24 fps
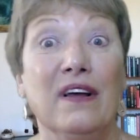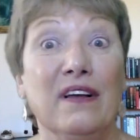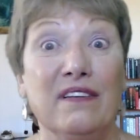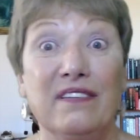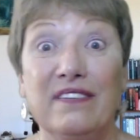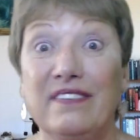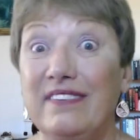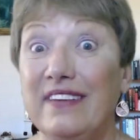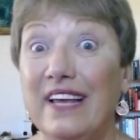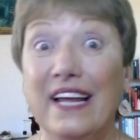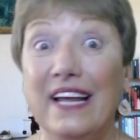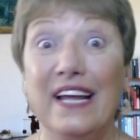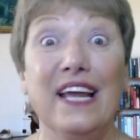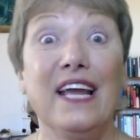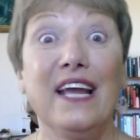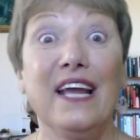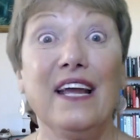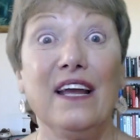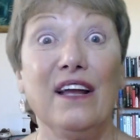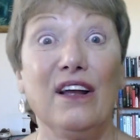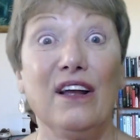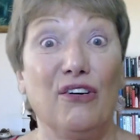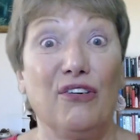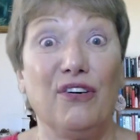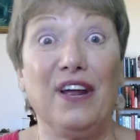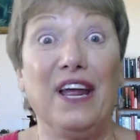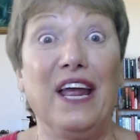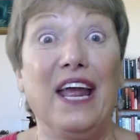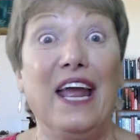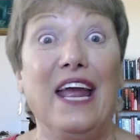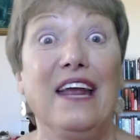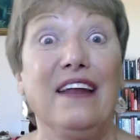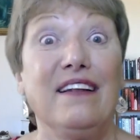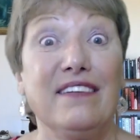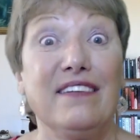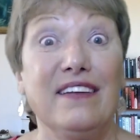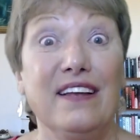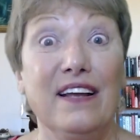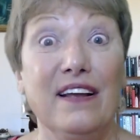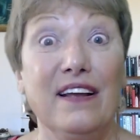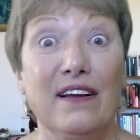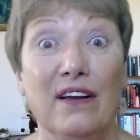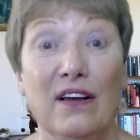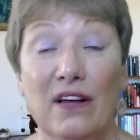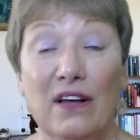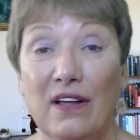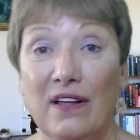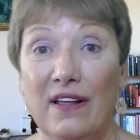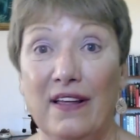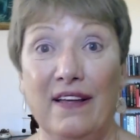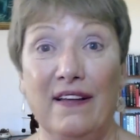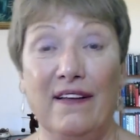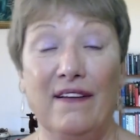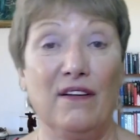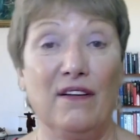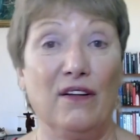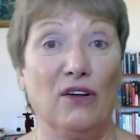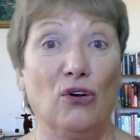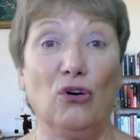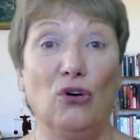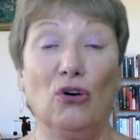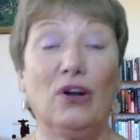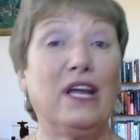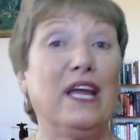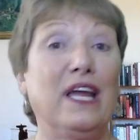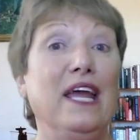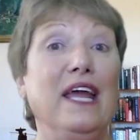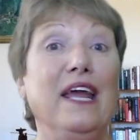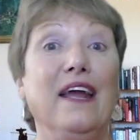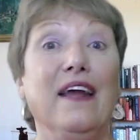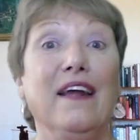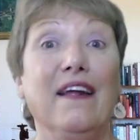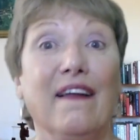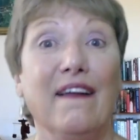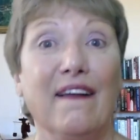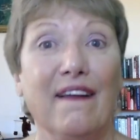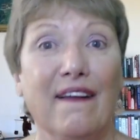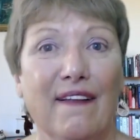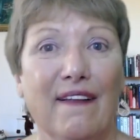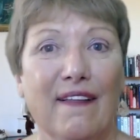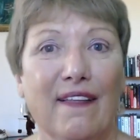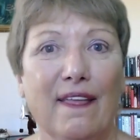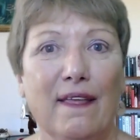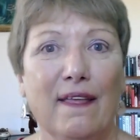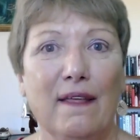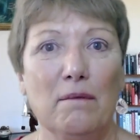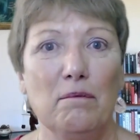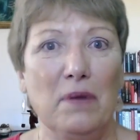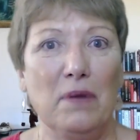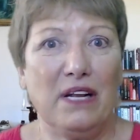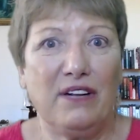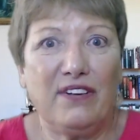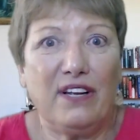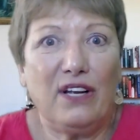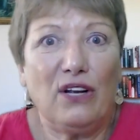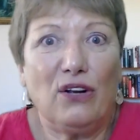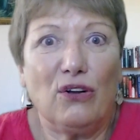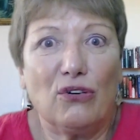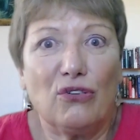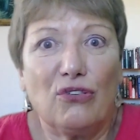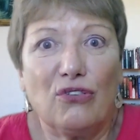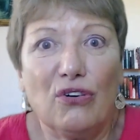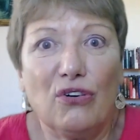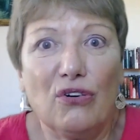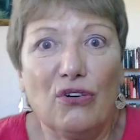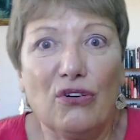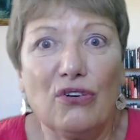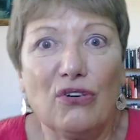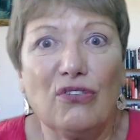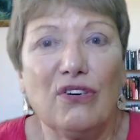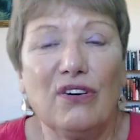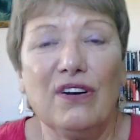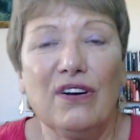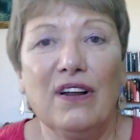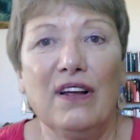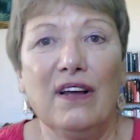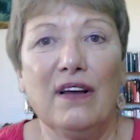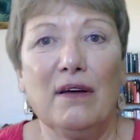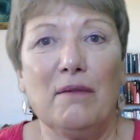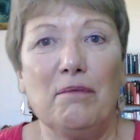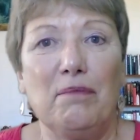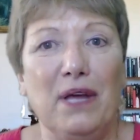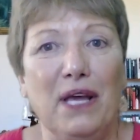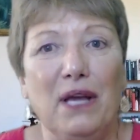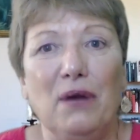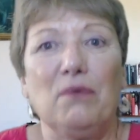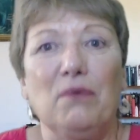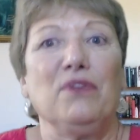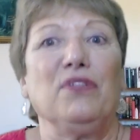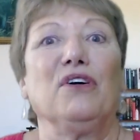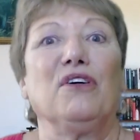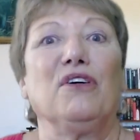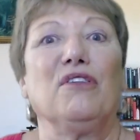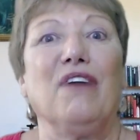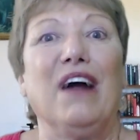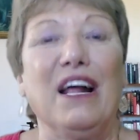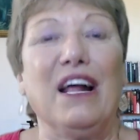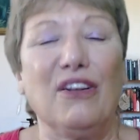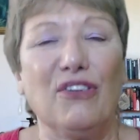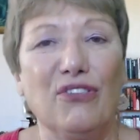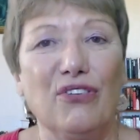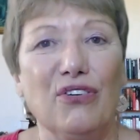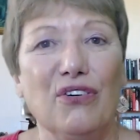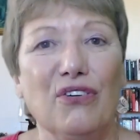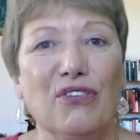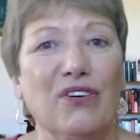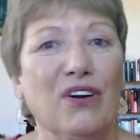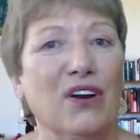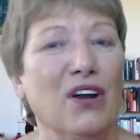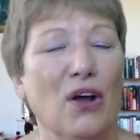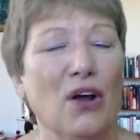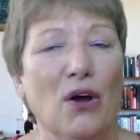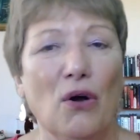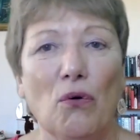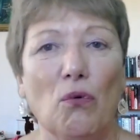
Singing, creating, cooking, meeting your children, being with your grandchildren.